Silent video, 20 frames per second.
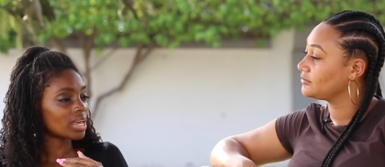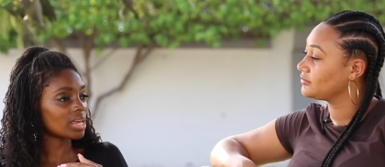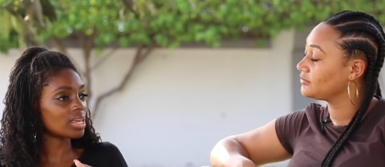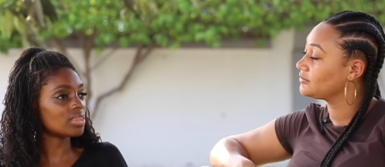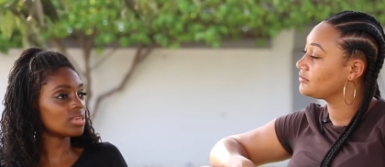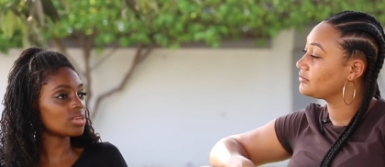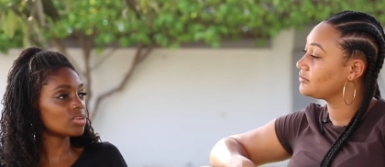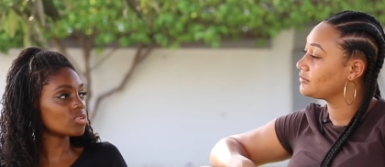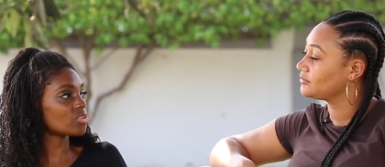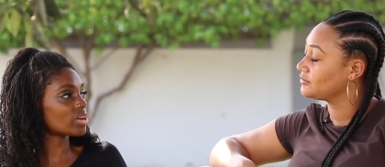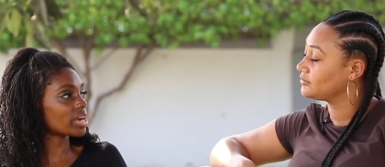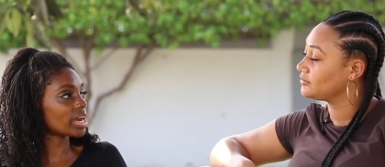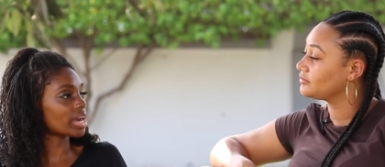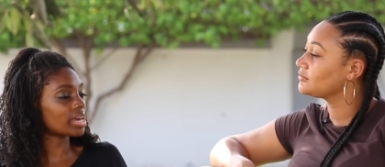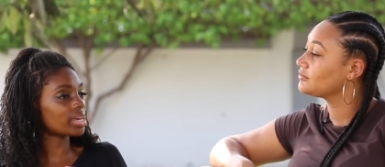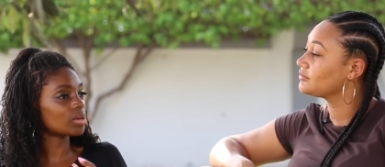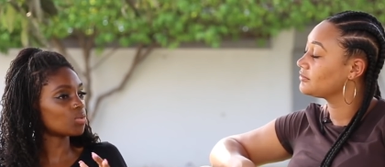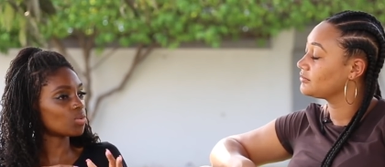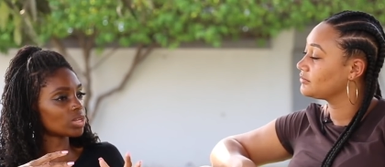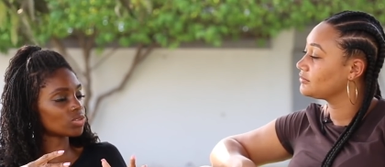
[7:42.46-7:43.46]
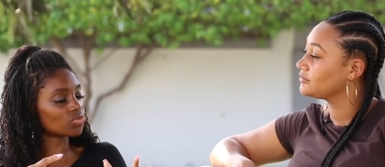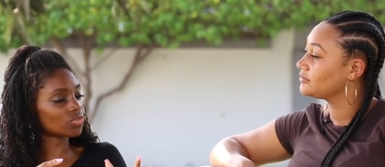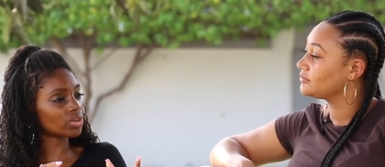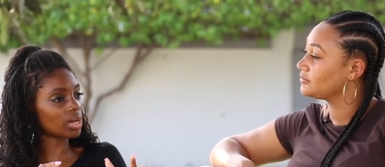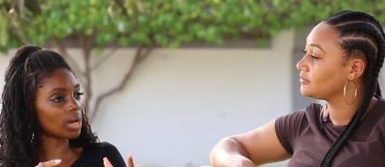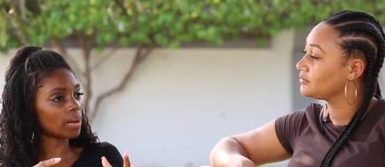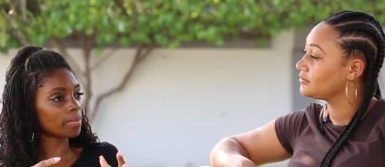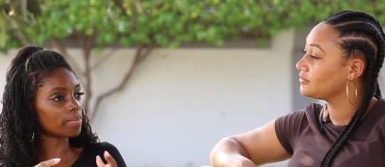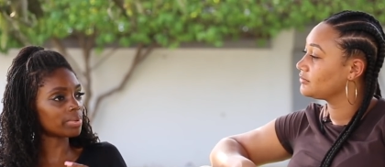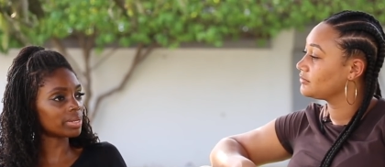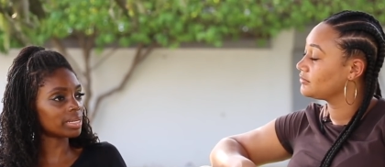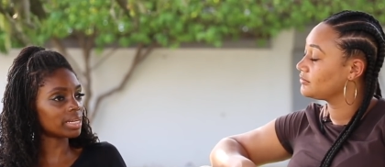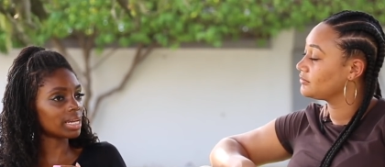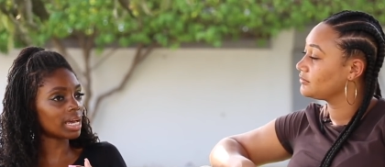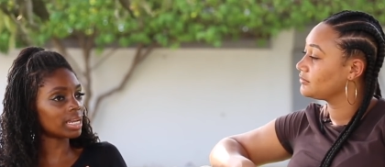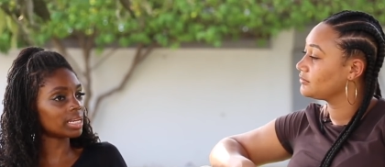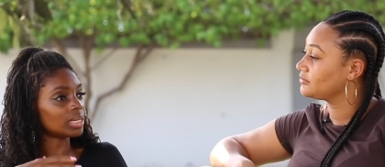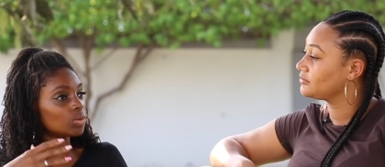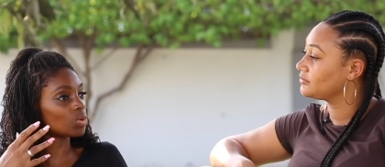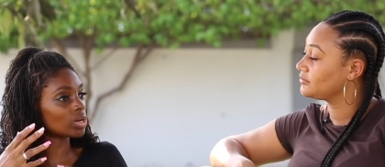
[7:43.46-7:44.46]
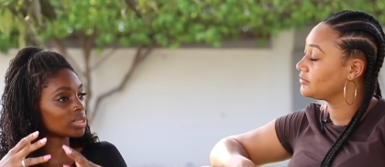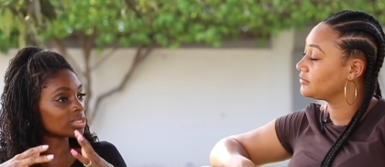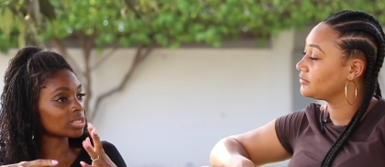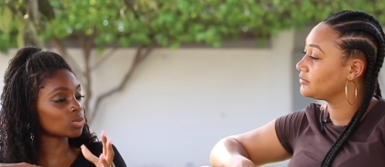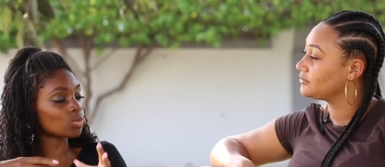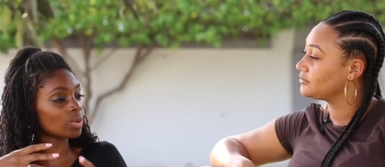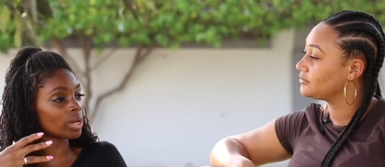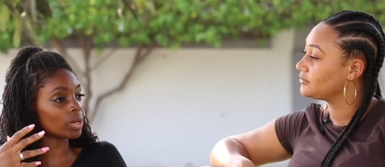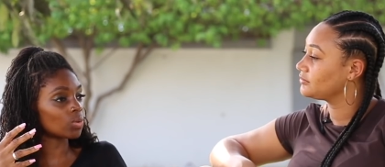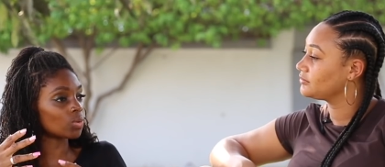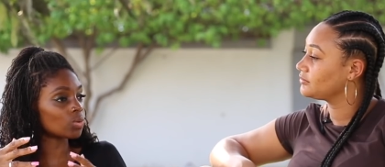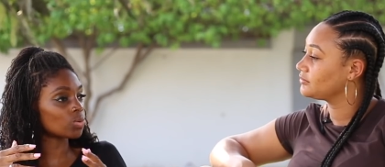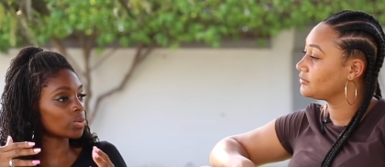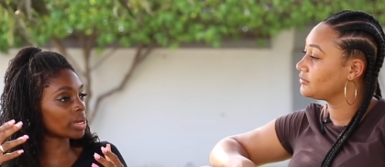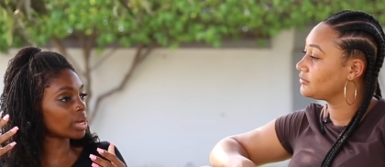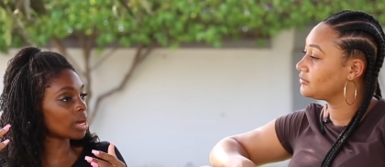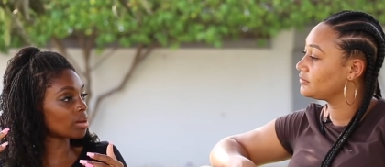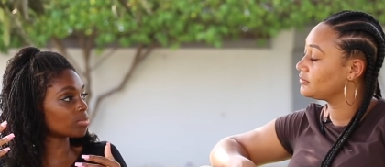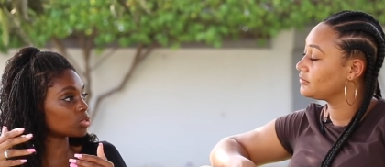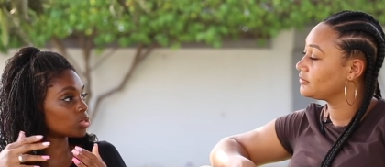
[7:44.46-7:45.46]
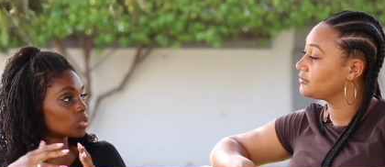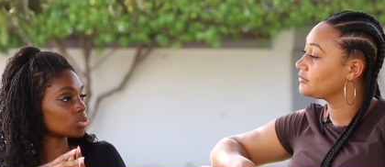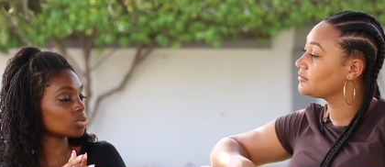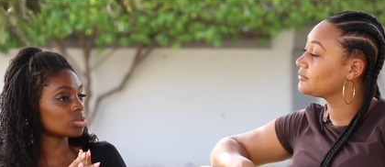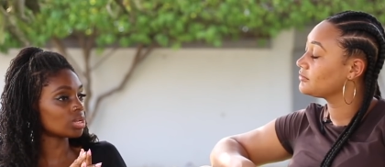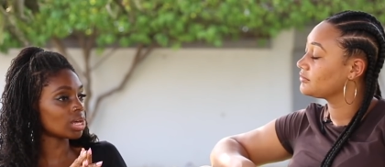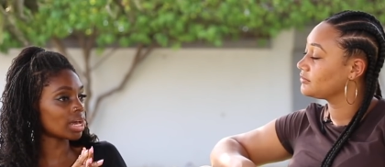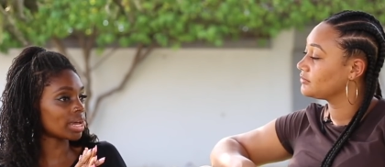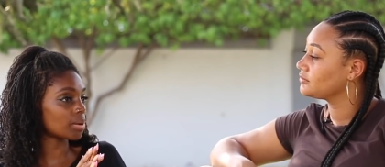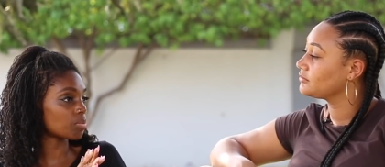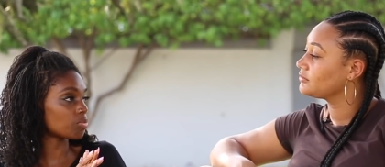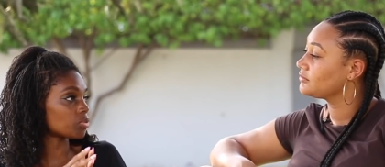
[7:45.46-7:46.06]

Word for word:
Speaker 1: in the U K. He worked for a company and he worked his way all the way up to like